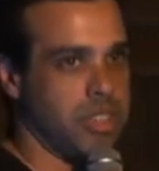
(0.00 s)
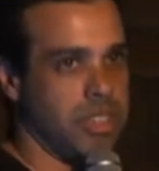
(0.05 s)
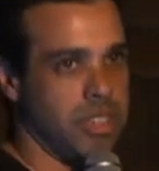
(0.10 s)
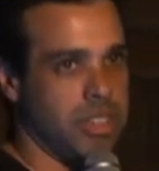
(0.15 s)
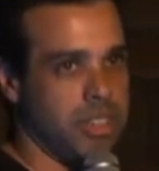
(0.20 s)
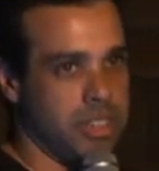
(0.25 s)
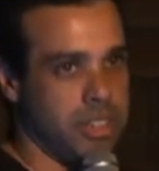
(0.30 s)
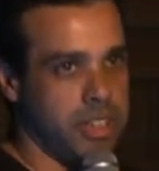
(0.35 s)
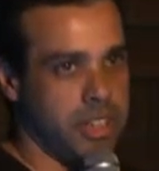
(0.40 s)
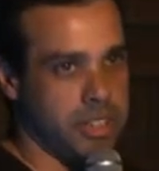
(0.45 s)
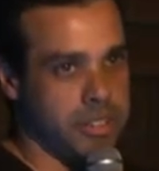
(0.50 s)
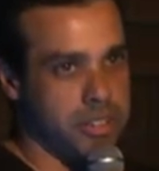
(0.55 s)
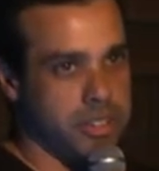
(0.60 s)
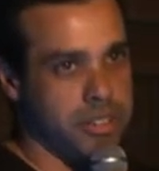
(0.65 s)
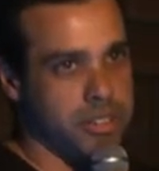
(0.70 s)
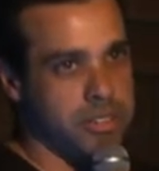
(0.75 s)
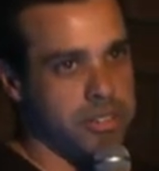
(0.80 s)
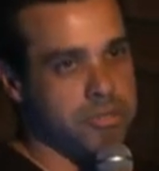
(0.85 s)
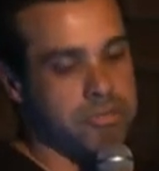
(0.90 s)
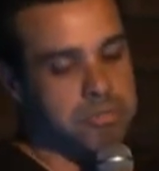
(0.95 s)

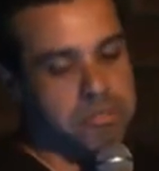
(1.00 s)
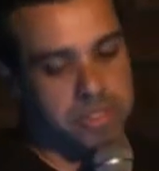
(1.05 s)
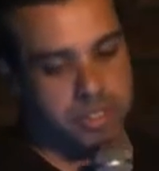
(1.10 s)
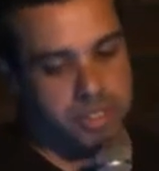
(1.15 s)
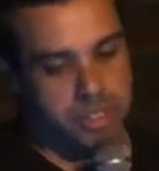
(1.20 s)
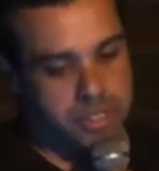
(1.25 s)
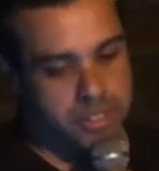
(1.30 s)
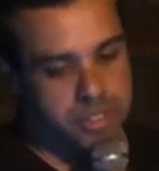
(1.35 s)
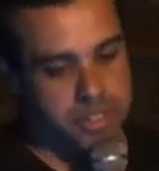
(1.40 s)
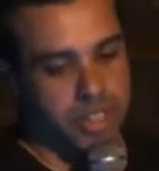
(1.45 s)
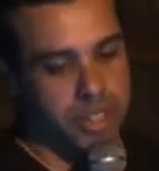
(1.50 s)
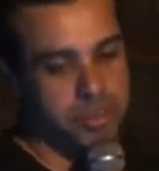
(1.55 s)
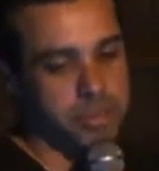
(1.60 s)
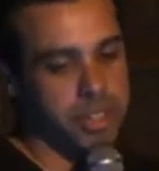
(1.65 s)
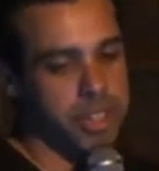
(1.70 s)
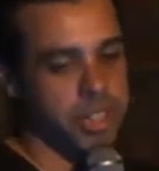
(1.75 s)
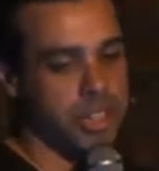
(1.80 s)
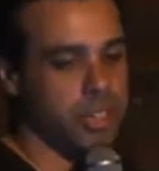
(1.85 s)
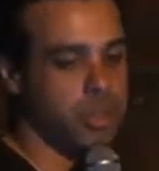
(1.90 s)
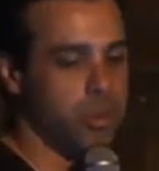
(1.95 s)
The same
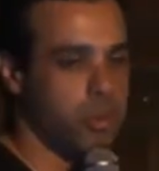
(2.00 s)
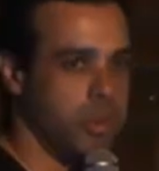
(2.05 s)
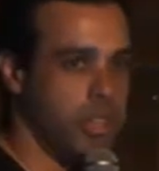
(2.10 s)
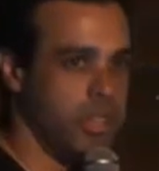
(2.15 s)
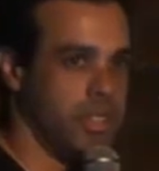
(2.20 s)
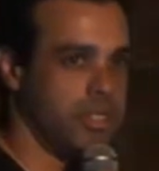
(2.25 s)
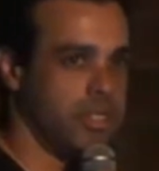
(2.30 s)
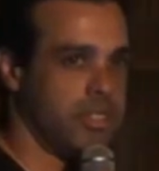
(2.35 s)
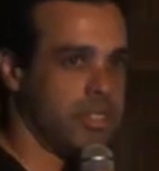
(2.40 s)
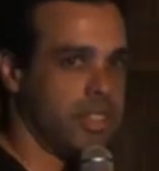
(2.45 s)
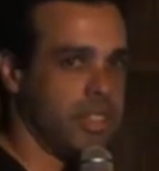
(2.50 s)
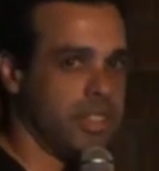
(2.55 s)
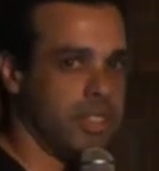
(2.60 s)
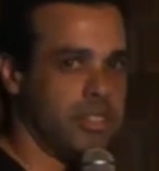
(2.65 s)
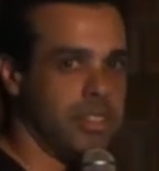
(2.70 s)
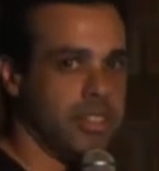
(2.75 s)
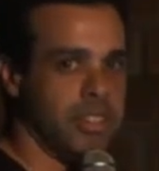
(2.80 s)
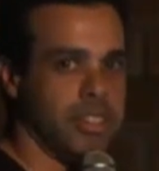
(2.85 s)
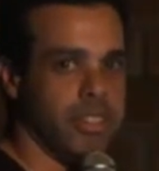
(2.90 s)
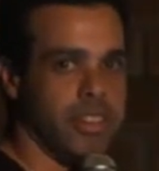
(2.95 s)
year, we
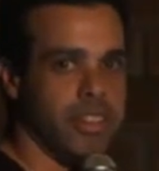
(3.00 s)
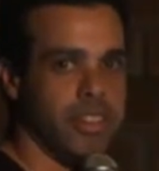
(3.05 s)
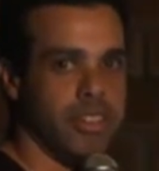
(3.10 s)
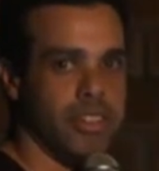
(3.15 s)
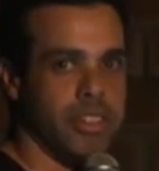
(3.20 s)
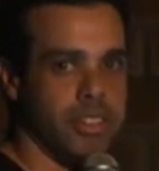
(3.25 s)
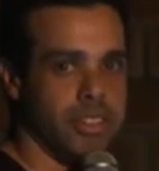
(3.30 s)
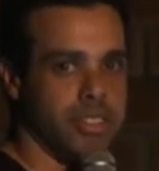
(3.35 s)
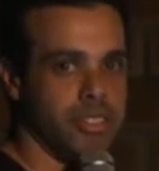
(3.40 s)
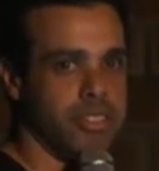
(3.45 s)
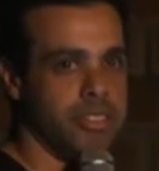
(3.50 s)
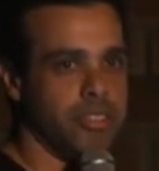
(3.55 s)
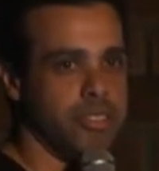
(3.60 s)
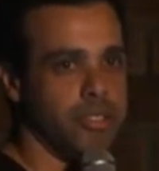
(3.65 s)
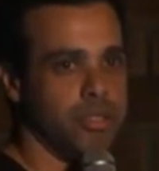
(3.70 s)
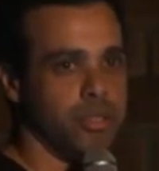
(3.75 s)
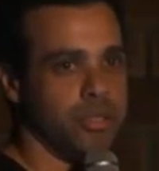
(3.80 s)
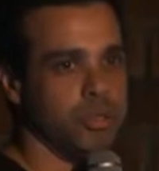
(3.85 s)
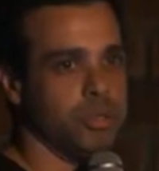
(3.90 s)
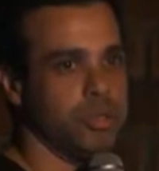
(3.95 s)
started
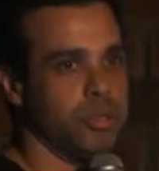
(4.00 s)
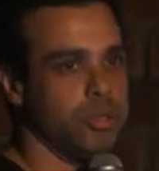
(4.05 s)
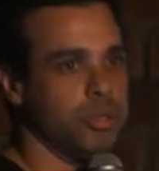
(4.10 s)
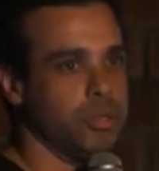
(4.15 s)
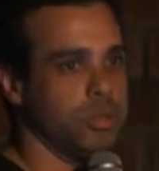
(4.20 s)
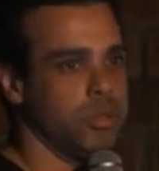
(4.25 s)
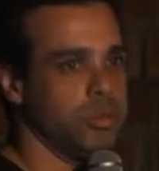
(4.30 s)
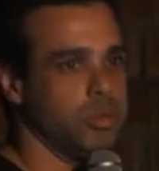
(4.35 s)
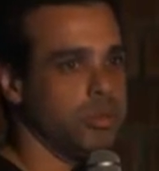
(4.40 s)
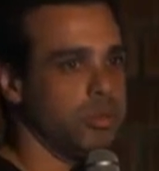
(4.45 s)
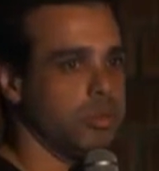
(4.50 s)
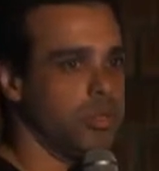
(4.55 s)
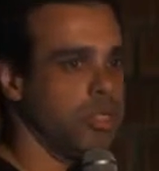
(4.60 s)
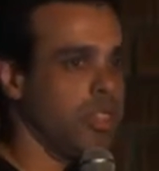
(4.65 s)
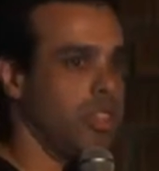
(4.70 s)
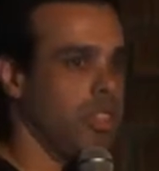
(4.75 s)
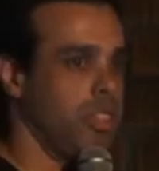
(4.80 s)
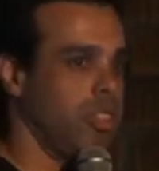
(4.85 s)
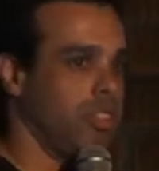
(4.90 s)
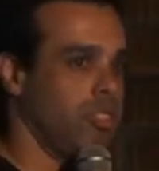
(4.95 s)
to
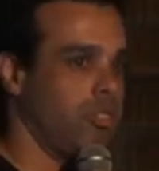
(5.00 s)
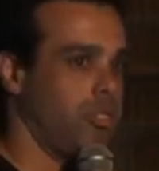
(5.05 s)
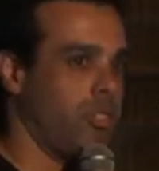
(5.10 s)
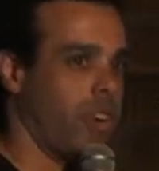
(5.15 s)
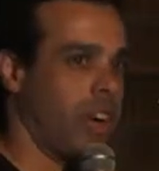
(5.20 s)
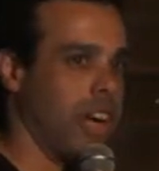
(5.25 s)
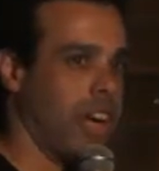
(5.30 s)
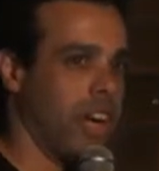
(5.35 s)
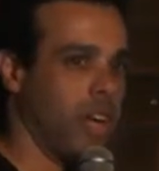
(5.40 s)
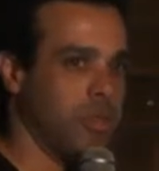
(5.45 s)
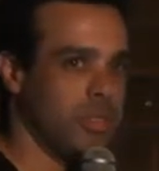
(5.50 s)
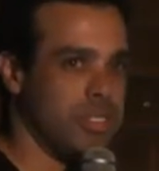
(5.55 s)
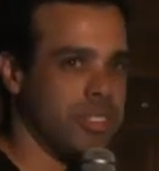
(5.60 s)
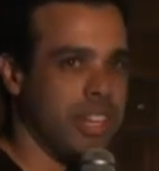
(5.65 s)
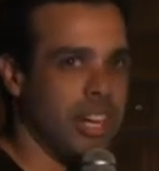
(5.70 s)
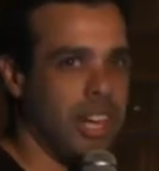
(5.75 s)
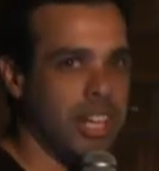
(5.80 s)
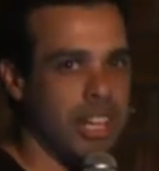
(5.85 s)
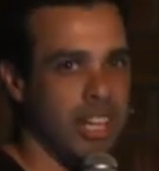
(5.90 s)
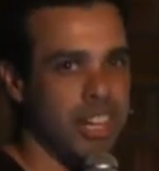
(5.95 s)
try out
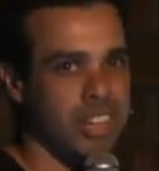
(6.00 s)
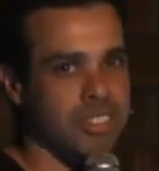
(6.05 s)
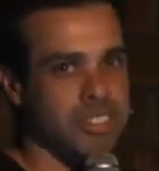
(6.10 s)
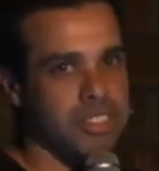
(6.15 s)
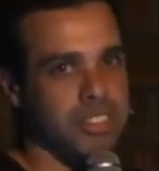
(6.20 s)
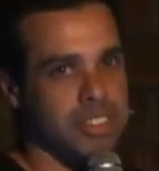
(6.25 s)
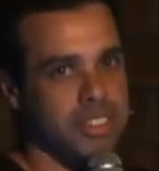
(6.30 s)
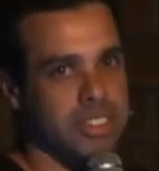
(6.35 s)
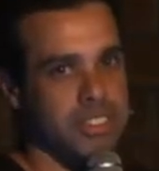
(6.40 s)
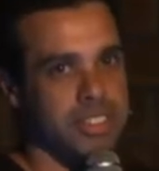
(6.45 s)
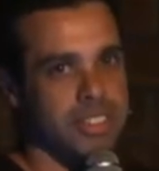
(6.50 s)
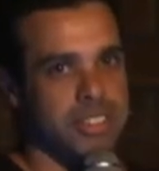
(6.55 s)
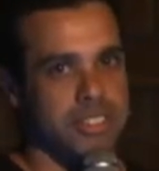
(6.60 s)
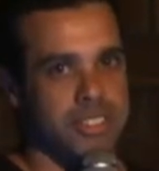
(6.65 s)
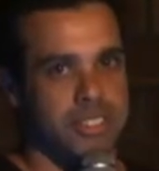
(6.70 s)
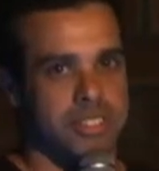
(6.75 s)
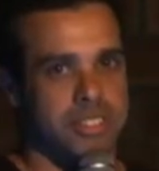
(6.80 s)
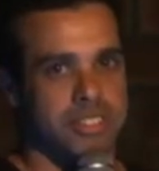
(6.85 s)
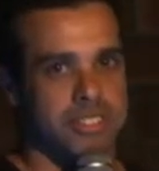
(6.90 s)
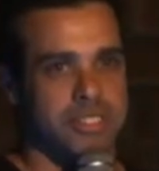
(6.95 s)
Scala.
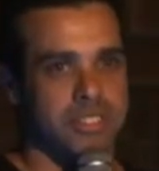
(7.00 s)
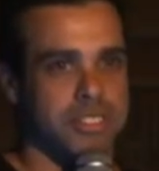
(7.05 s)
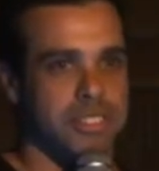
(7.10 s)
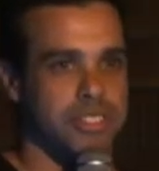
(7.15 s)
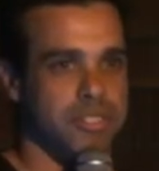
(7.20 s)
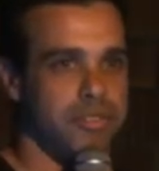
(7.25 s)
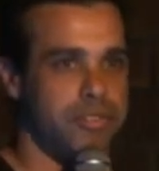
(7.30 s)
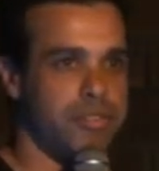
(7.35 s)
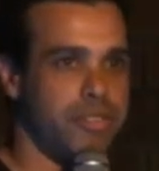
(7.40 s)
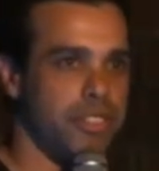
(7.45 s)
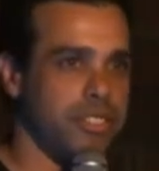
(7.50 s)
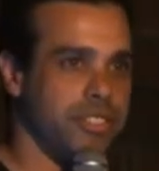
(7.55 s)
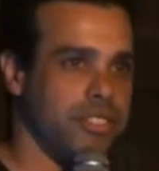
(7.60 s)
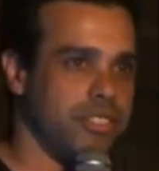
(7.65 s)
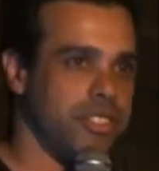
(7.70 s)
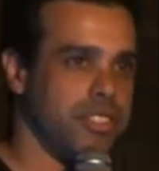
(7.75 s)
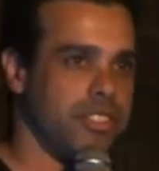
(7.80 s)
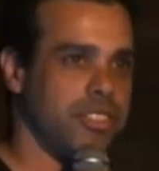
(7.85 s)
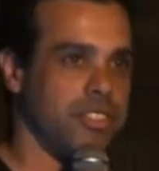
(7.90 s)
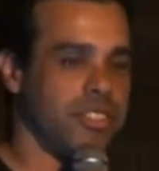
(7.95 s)
The
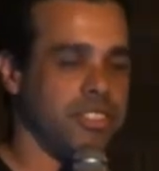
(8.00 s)
first